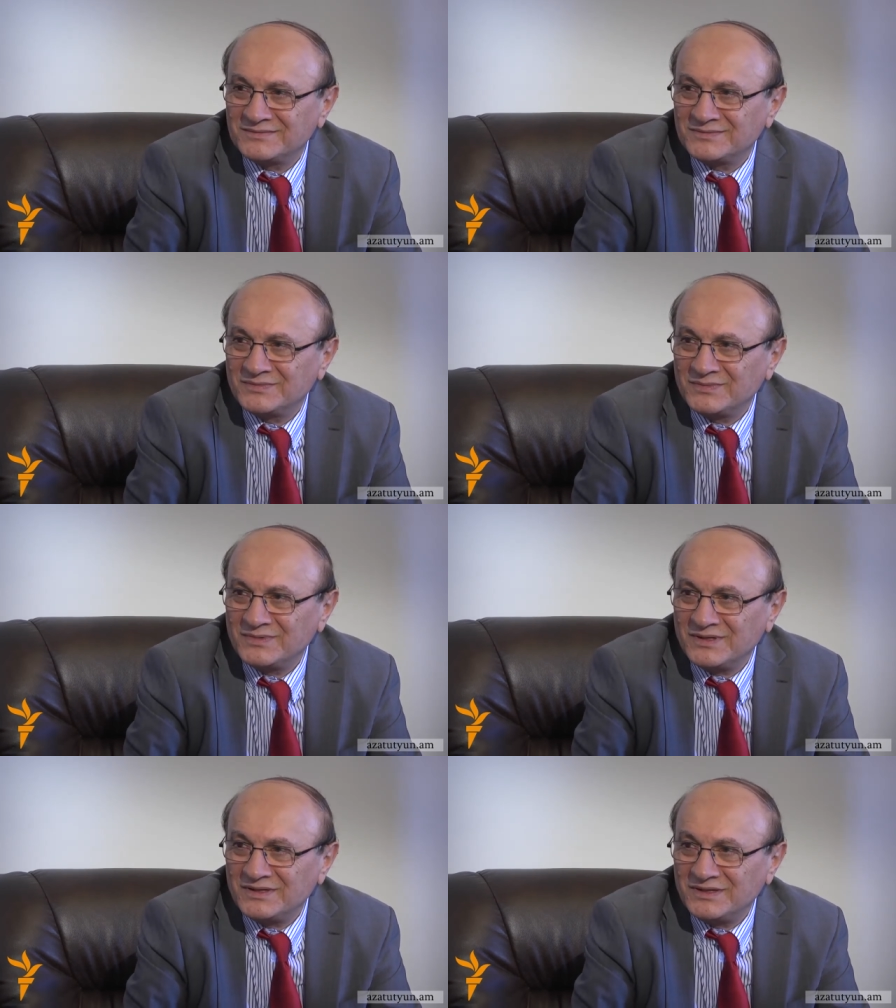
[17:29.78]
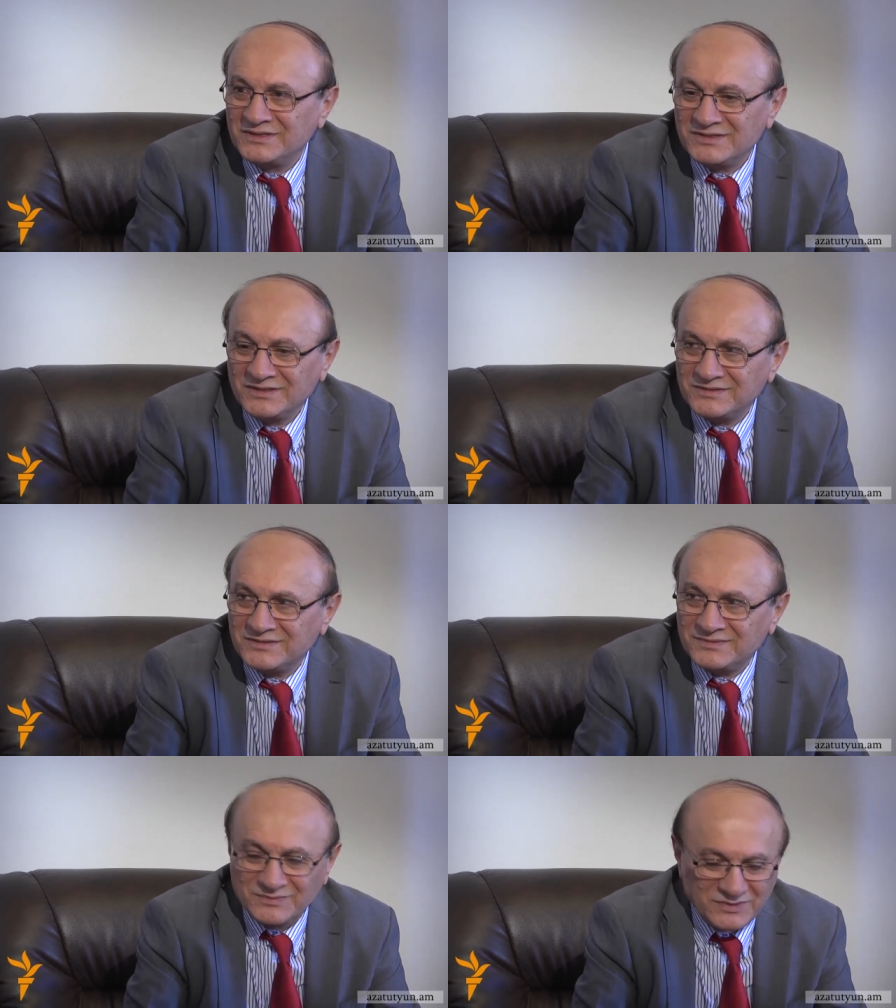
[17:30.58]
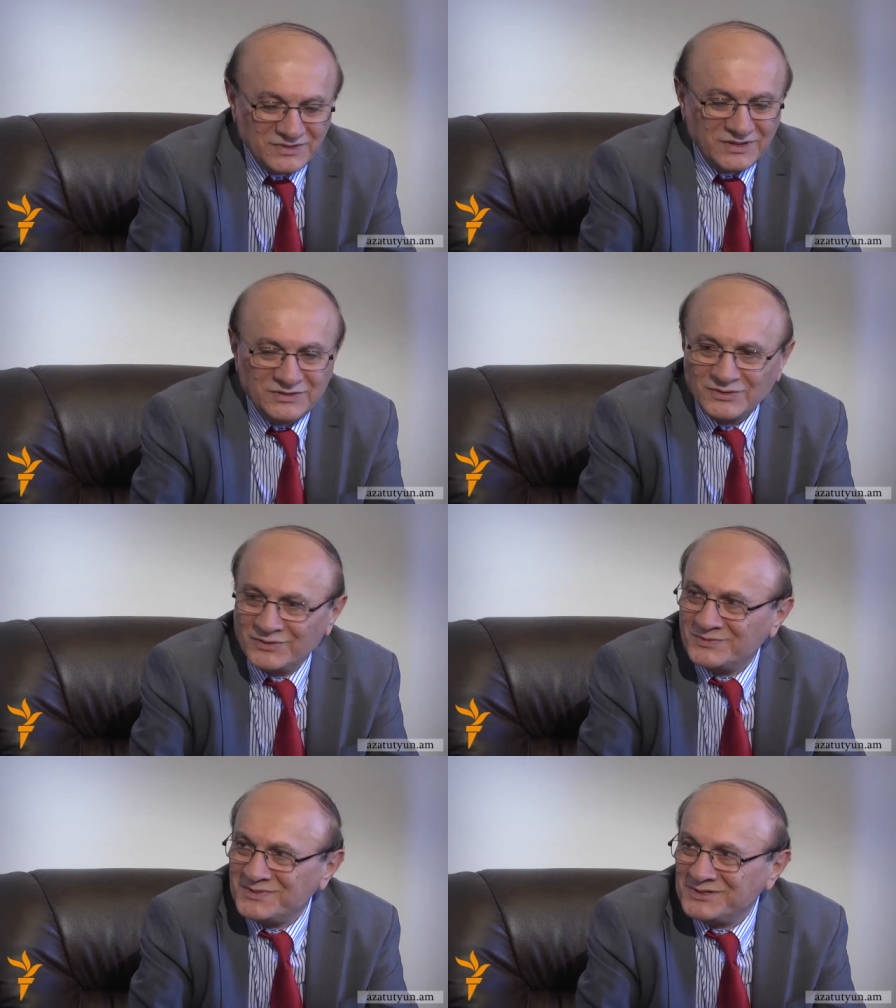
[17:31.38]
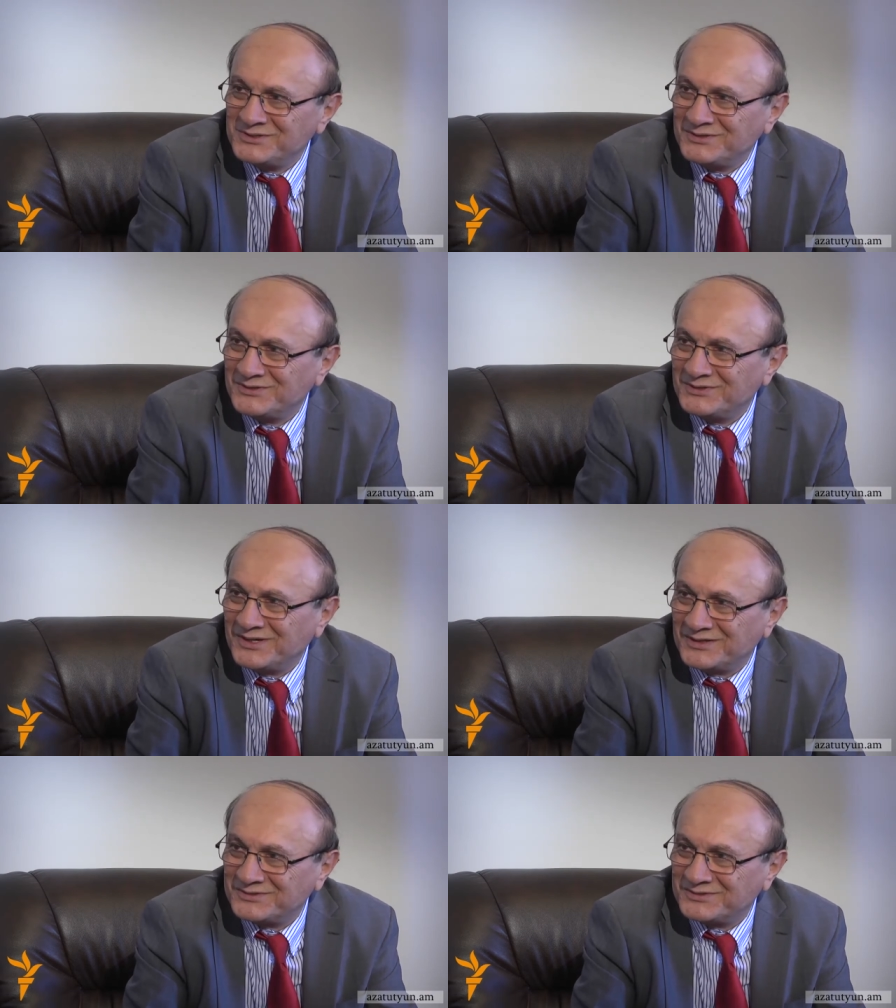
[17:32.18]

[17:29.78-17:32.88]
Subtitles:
Is it within your mission or not